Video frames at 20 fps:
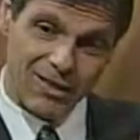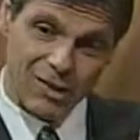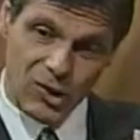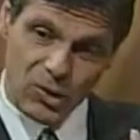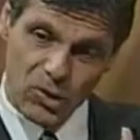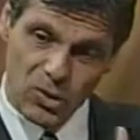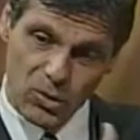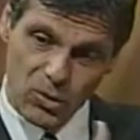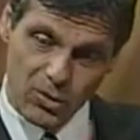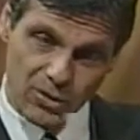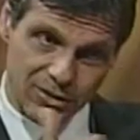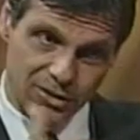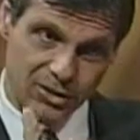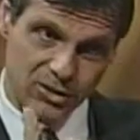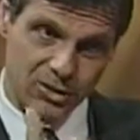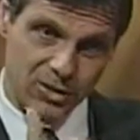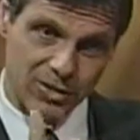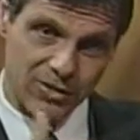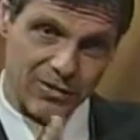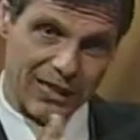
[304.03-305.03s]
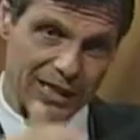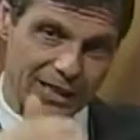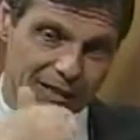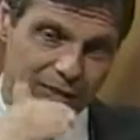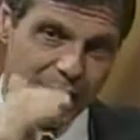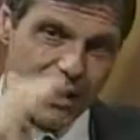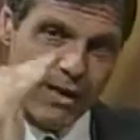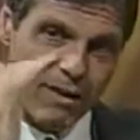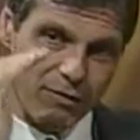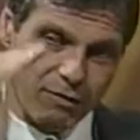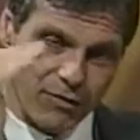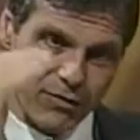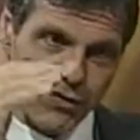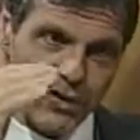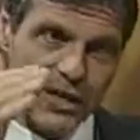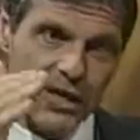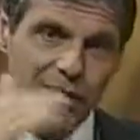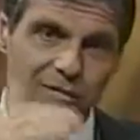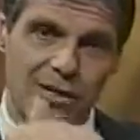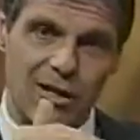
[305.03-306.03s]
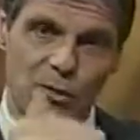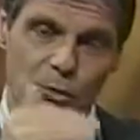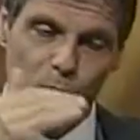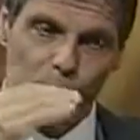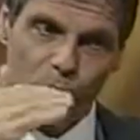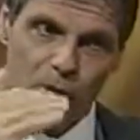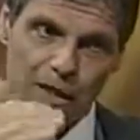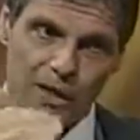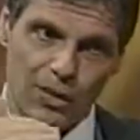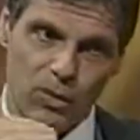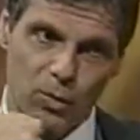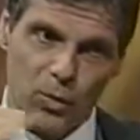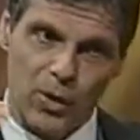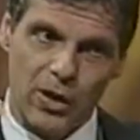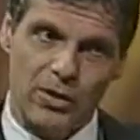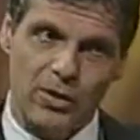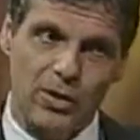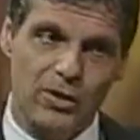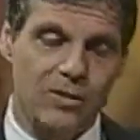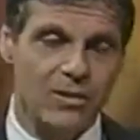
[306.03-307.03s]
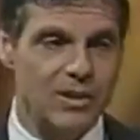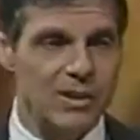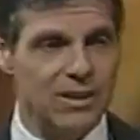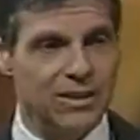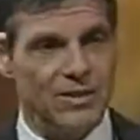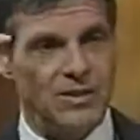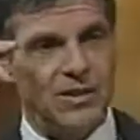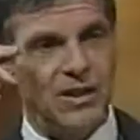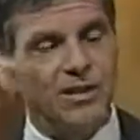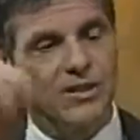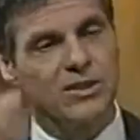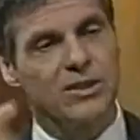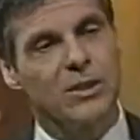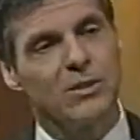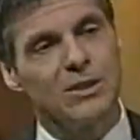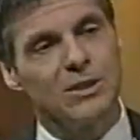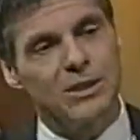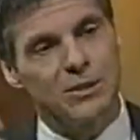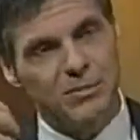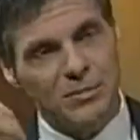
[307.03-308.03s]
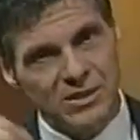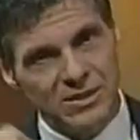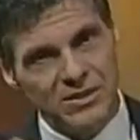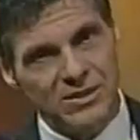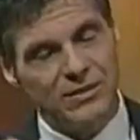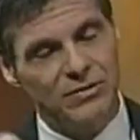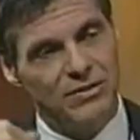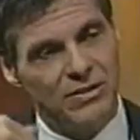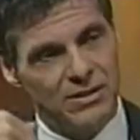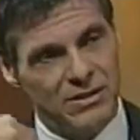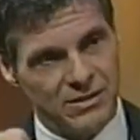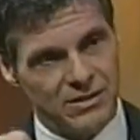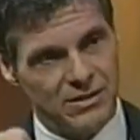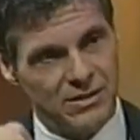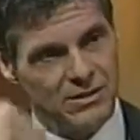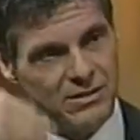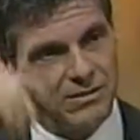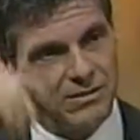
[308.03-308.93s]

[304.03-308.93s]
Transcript: whole story and figure out, you know, where your needs are so it's specific to you.